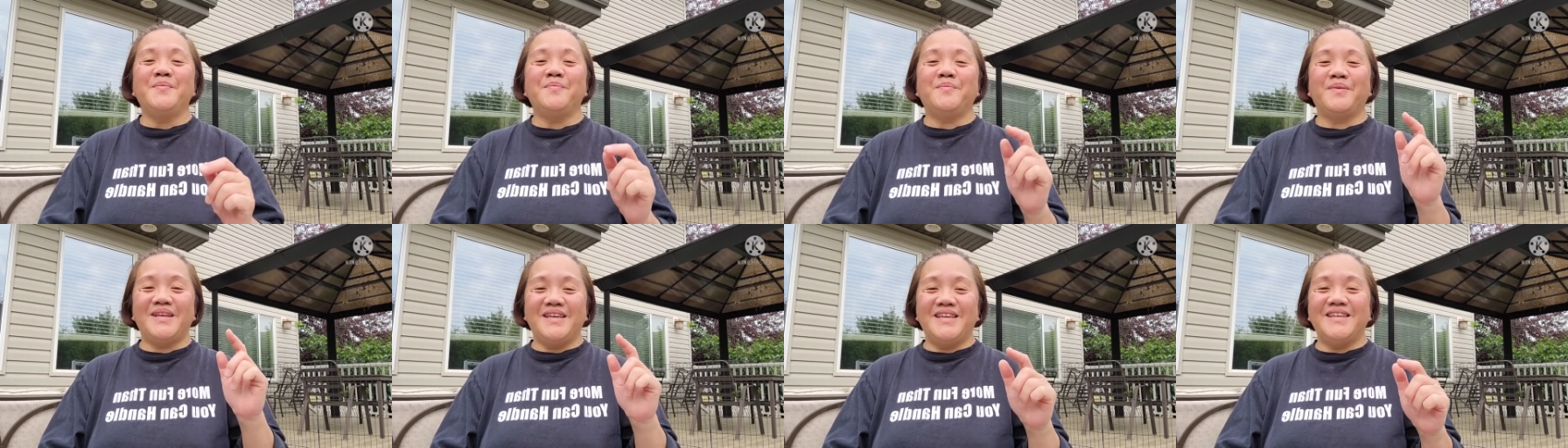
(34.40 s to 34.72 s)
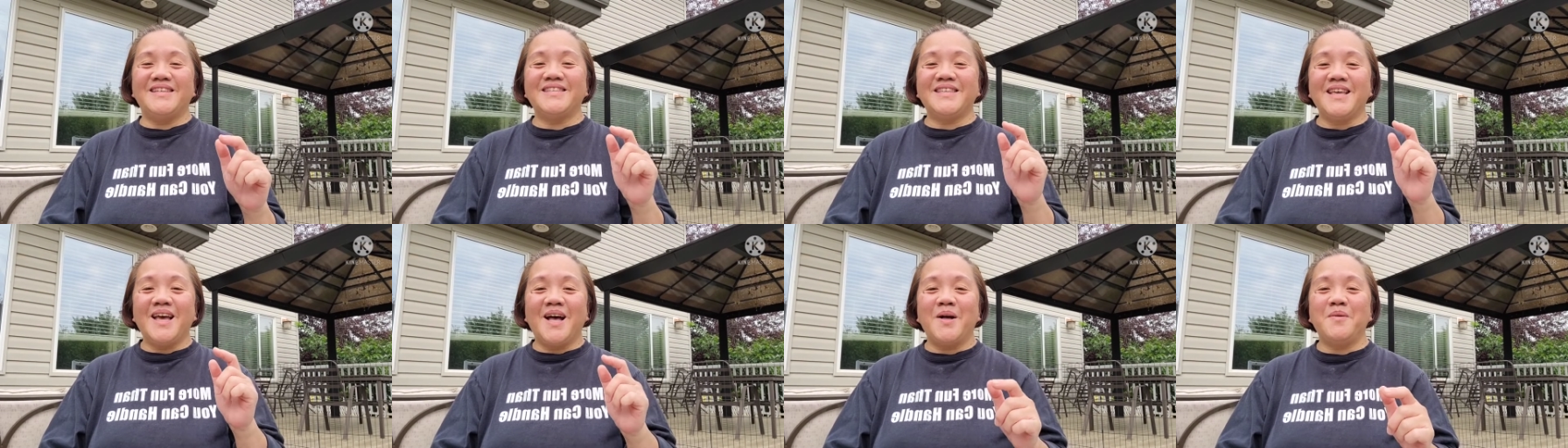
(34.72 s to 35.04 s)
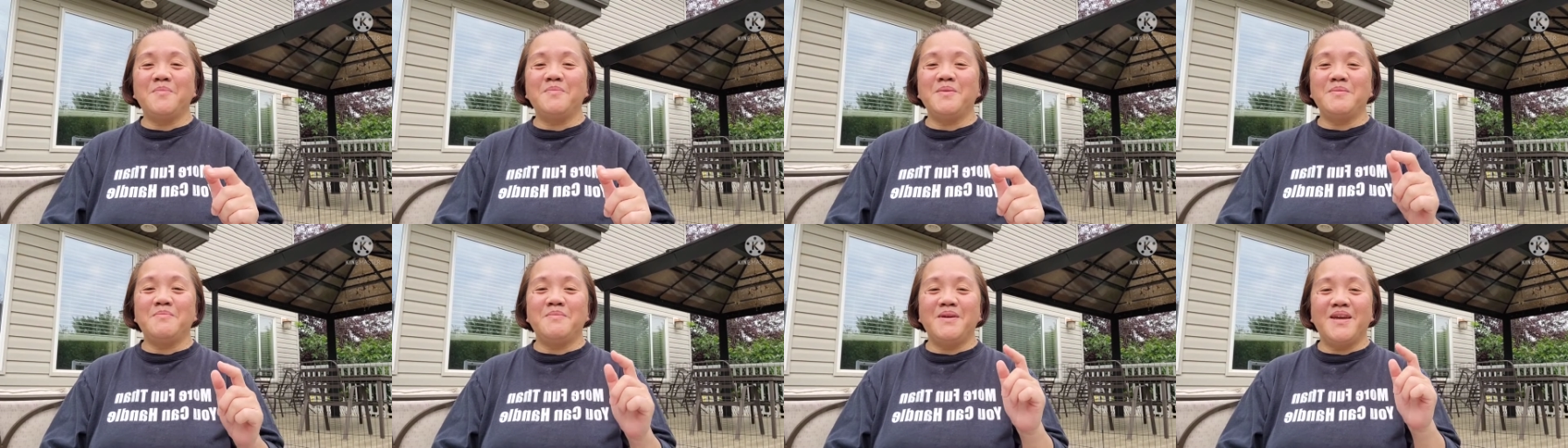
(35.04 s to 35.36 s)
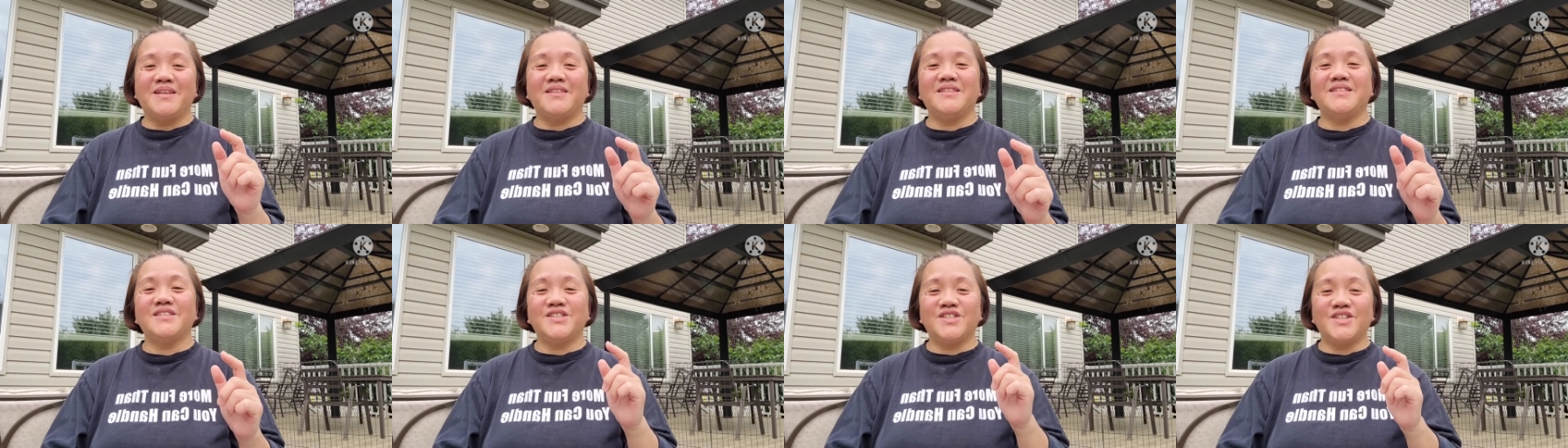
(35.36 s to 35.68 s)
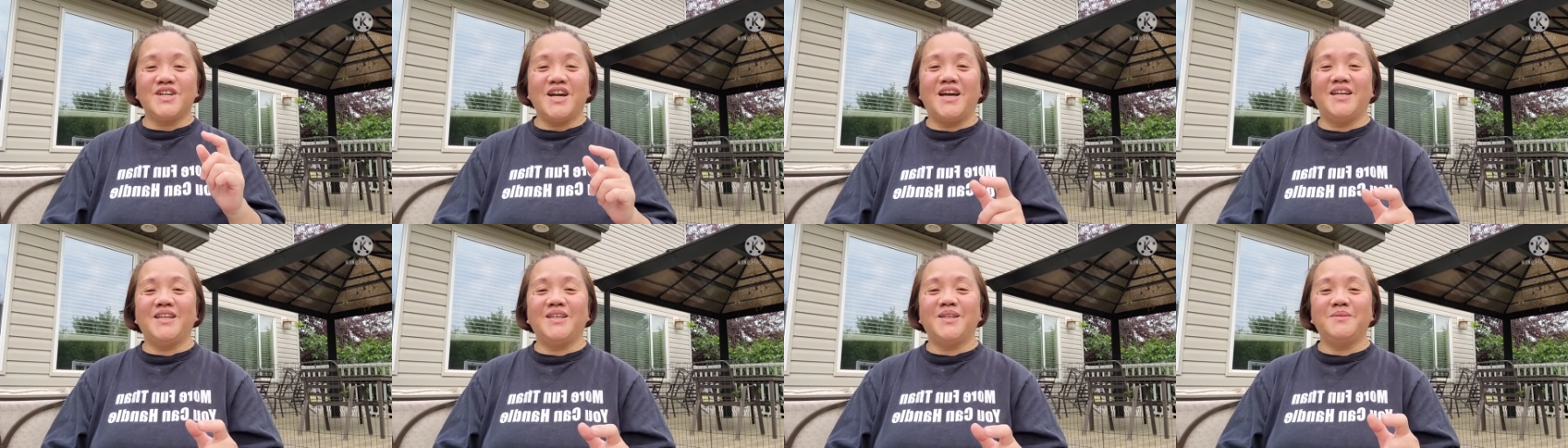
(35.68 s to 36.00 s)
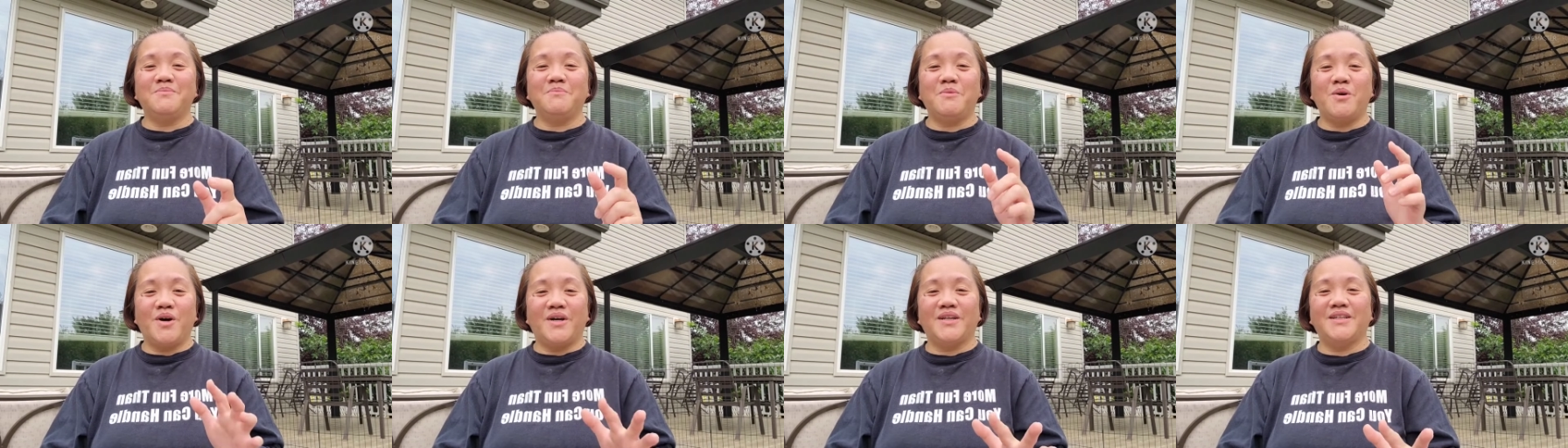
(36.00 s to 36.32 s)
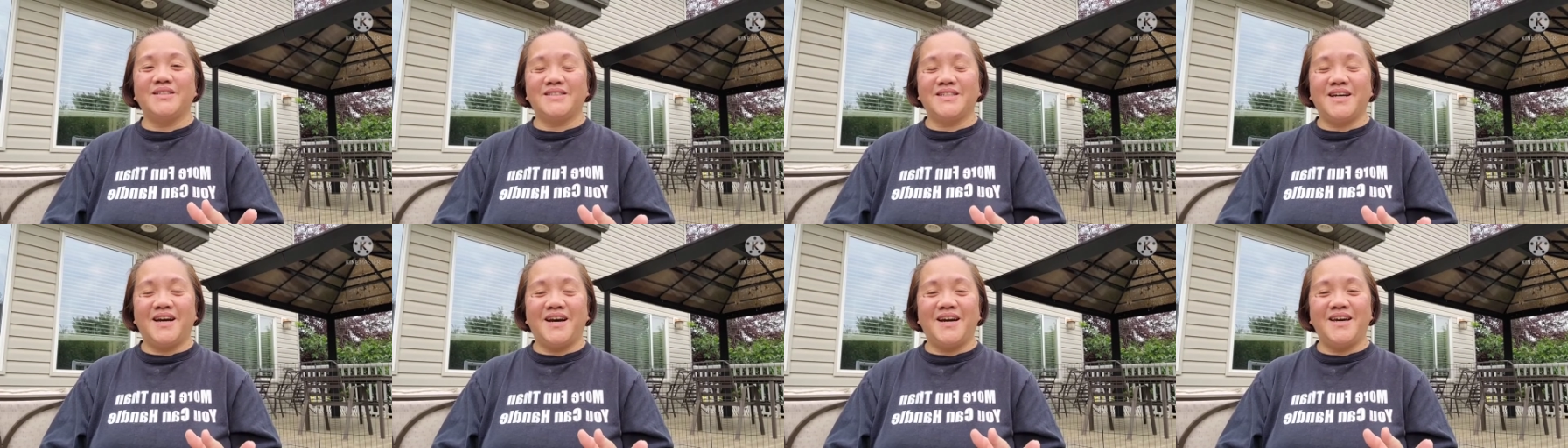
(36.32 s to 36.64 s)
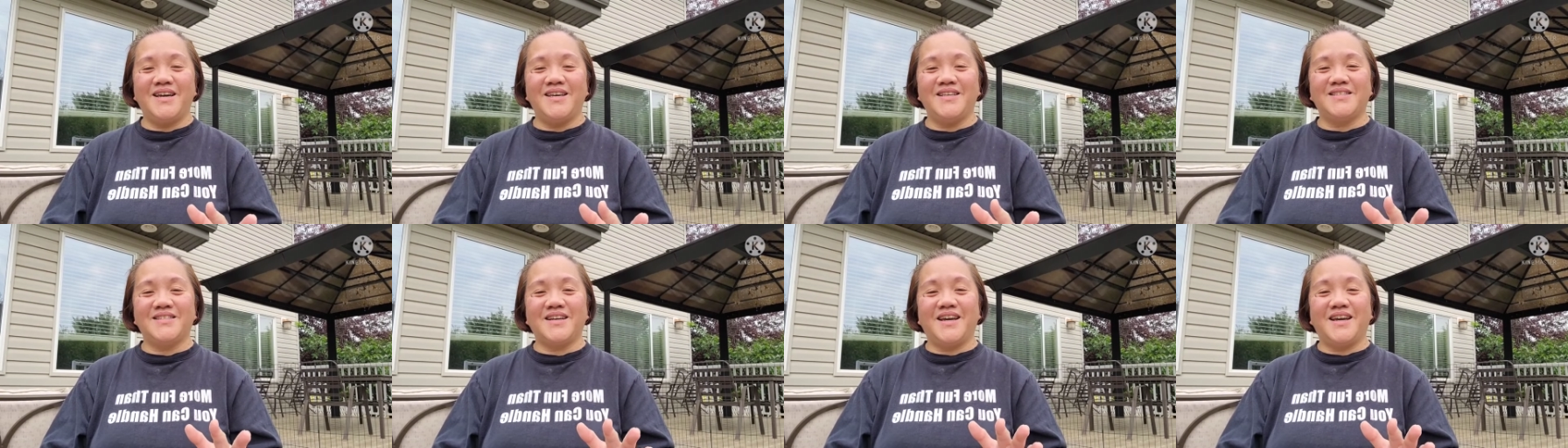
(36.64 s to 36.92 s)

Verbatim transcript: please help me make this channel monetize